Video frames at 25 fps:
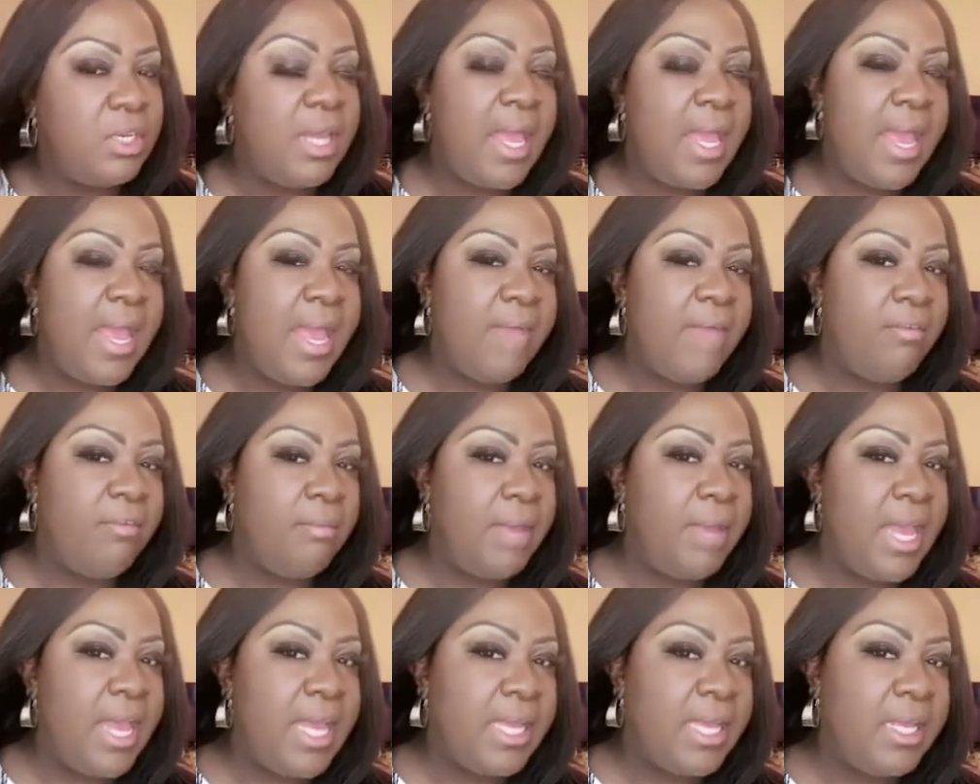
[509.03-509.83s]
I have a
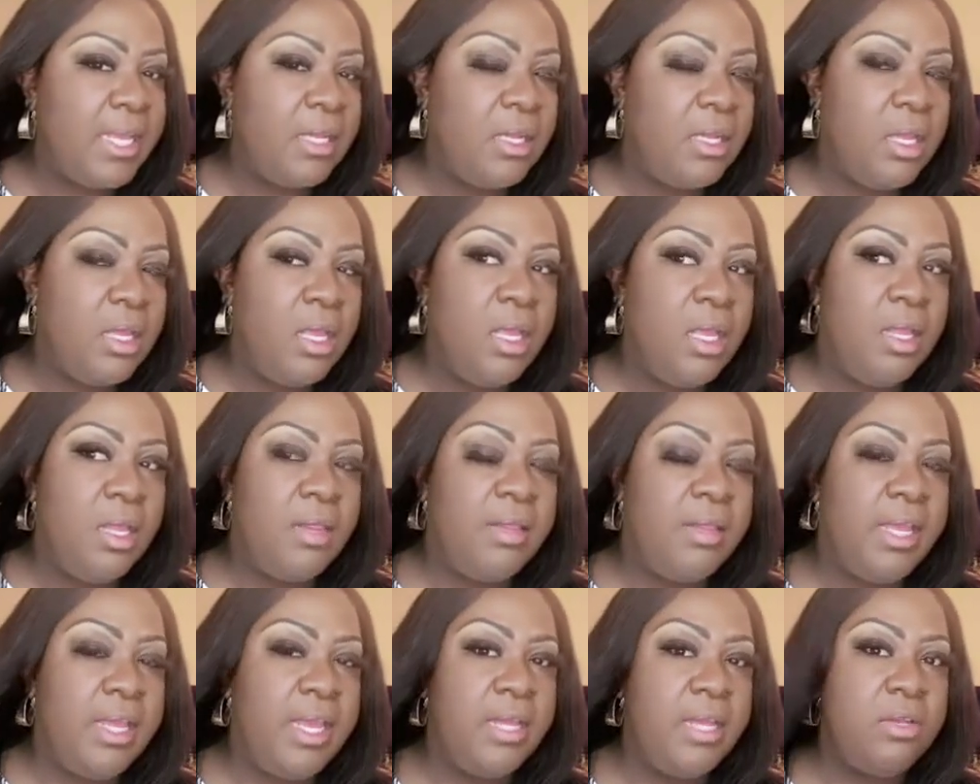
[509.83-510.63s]
packet
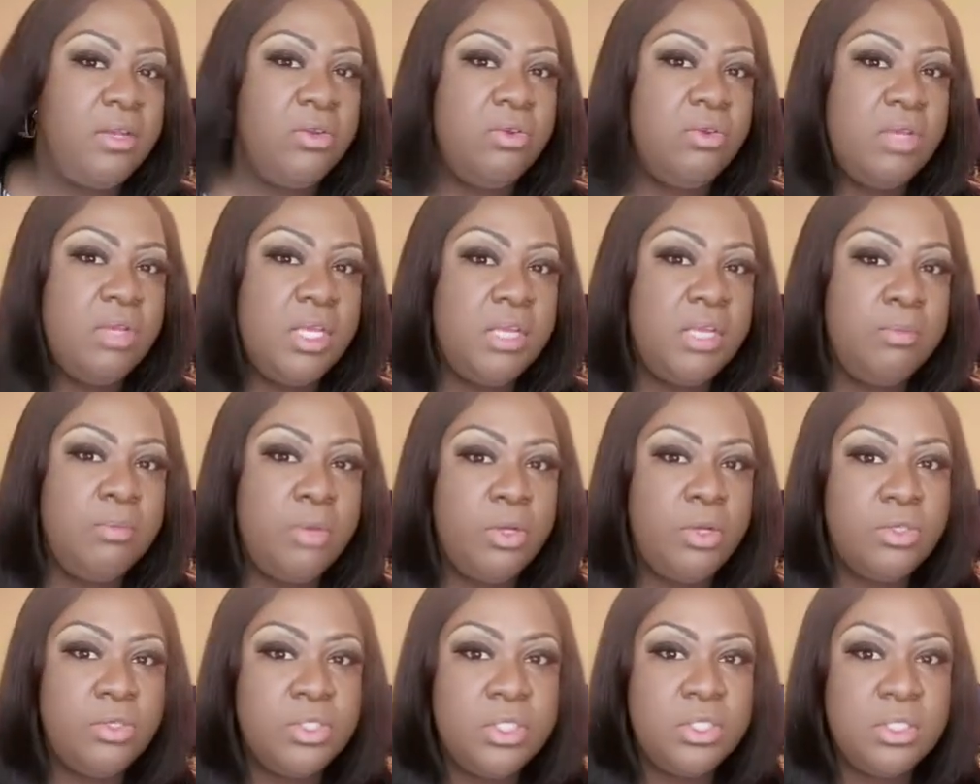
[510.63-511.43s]
that you can
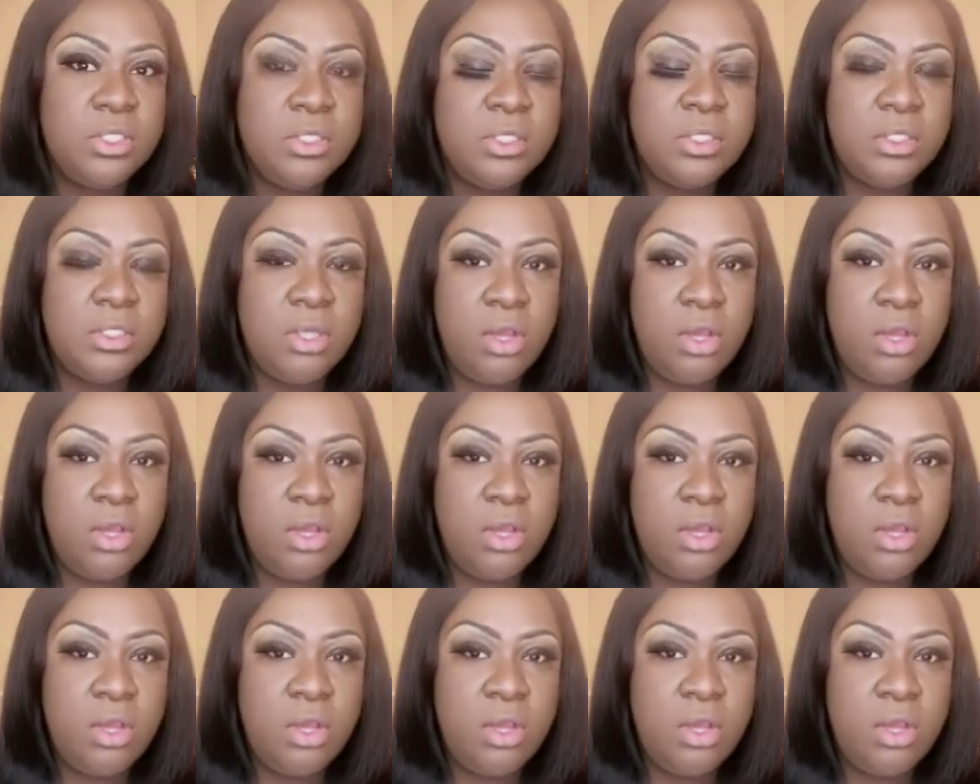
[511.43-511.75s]
purchase